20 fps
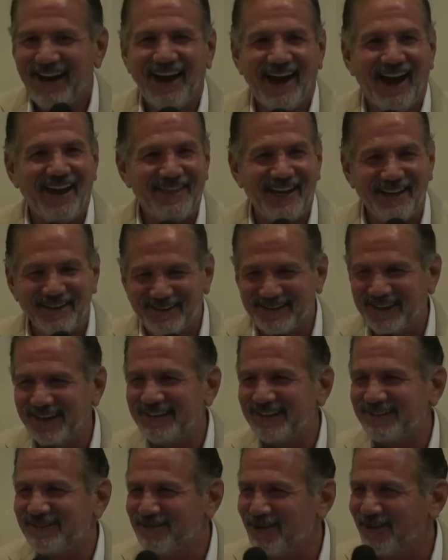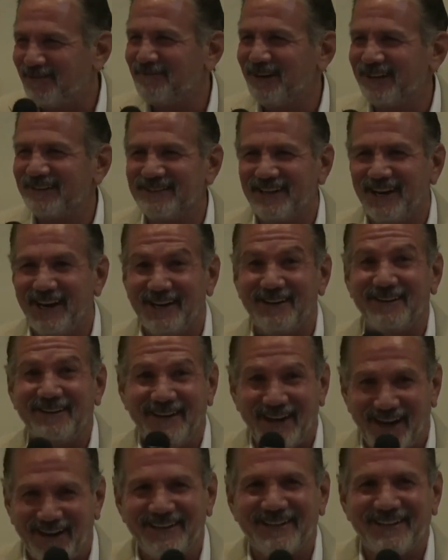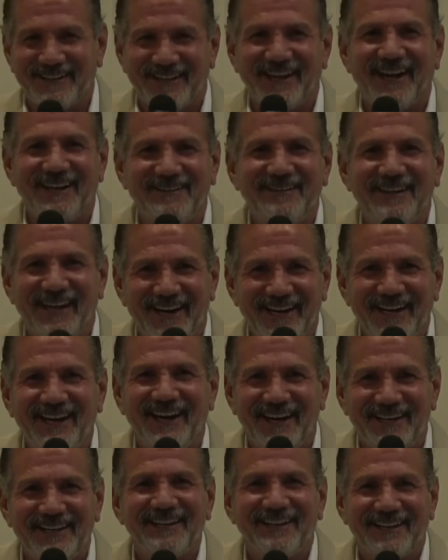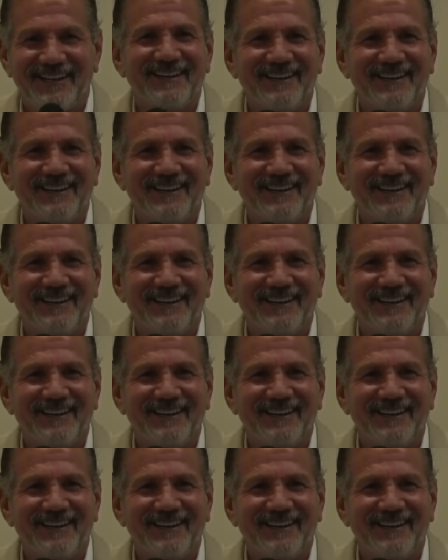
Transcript: And then 12 months later, can I do that again?